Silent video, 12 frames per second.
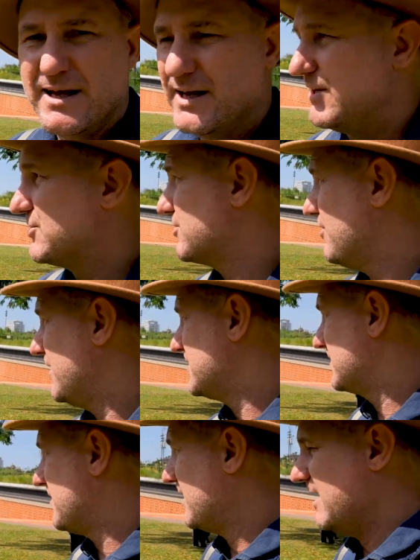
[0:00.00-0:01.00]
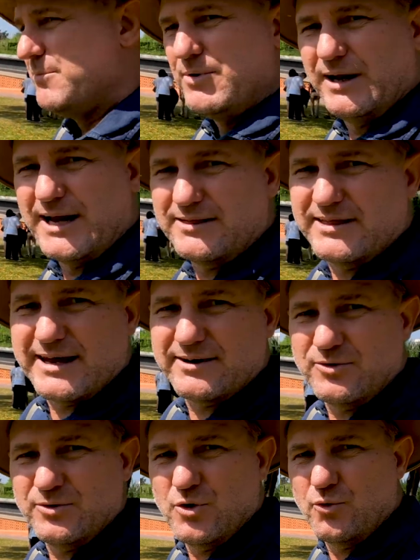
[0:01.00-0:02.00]
is trying to kind of emulate that
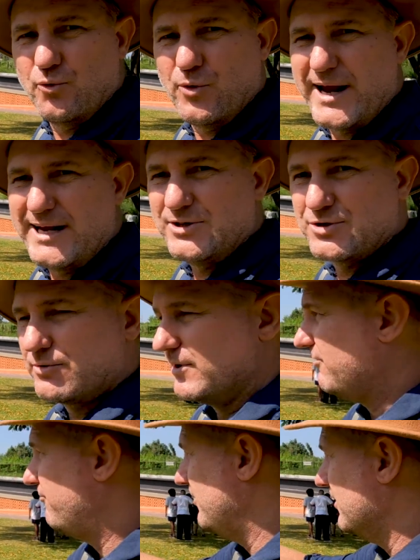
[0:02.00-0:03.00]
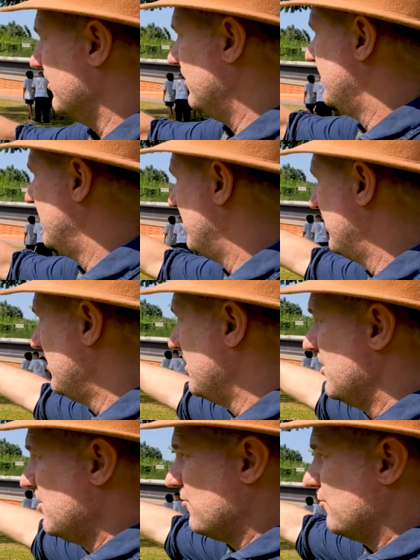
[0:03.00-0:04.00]
rain tree feel,
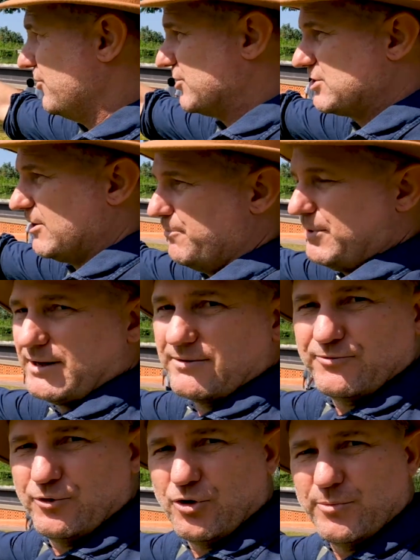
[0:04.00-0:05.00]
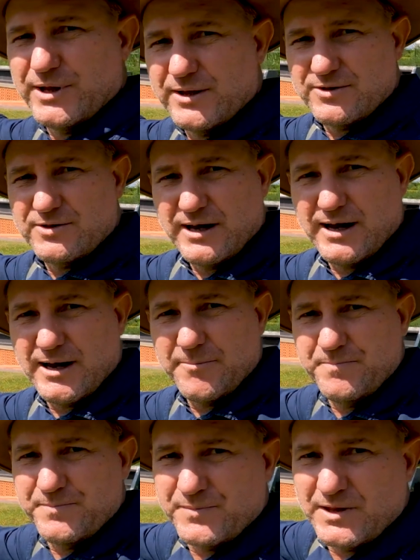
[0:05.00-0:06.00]
with the top platform is
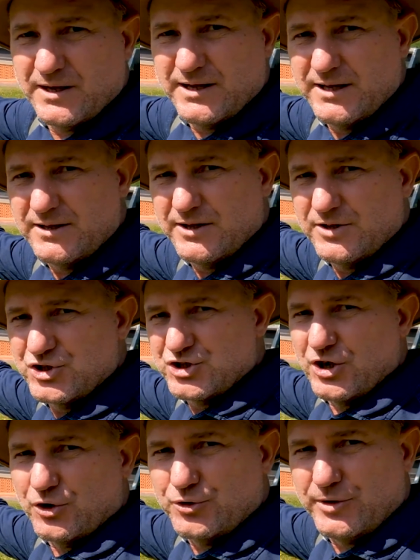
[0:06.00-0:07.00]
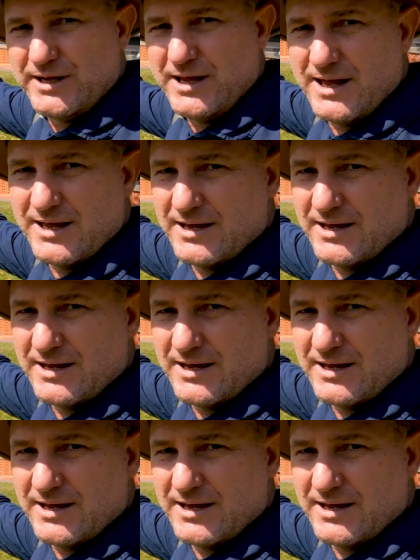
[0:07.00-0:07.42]
sheltering,